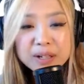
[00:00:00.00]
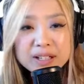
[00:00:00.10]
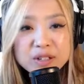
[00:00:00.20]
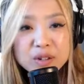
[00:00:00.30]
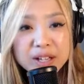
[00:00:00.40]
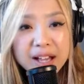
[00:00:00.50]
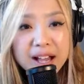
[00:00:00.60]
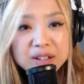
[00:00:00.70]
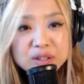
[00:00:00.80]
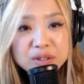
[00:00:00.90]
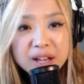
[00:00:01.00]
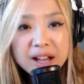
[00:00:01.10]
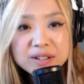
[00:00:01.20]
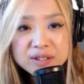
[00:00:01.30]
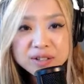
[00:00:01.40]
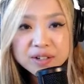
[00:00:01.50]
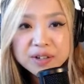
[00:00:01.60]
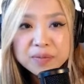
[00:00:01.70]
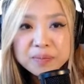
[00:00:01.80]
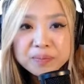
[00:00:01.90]
but it's you can actually
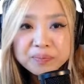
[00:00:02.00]
answer.